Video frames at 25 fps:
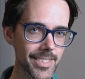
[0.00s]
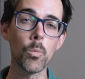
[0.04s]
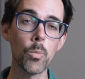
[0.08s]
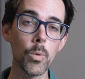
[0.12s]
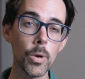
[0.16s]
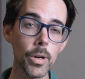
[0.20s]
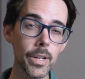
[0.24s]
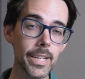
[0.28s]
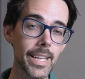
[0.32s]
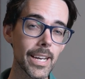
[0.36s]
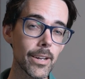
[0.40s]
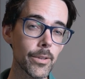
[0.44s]

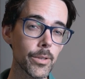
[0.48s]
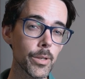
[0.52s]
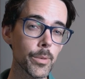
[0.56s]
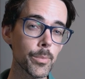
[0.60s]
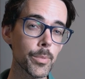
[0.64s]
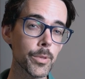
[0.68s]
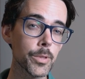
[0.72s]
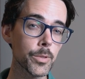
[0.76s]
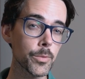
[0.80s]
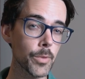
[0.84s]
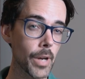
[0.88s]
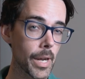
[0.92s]
Work out your
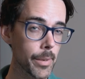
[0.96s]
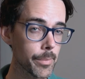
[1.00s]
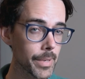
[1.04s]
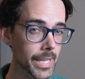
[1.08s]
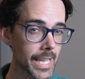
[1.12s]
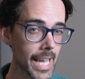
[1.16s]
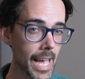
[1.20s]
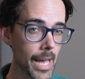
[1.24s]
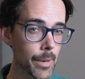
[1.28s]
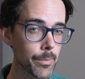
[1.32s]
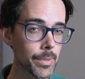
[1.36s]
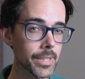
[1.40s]

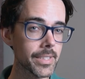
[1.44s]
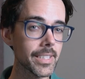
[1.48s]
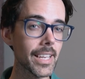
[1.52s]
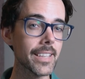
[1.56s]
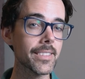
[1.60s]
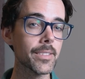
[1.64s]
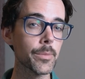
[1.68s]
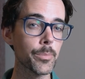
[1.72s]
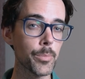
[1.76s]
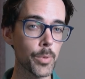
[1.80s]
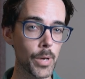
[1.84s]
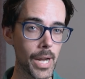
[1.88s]
prescribing habits
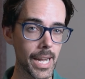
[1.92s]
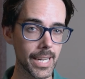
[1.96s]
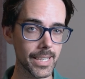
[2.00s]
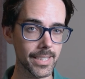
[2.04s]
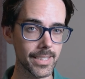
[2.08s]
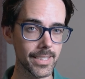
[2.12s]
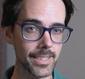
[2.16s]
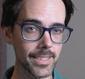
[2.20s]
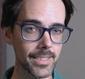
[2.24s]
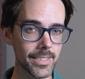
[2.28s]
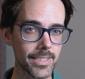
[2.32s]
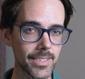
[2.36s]
as a
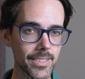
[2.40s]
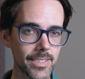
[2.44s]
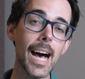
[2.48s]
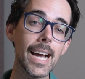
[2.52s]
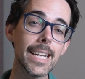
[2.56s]
practice.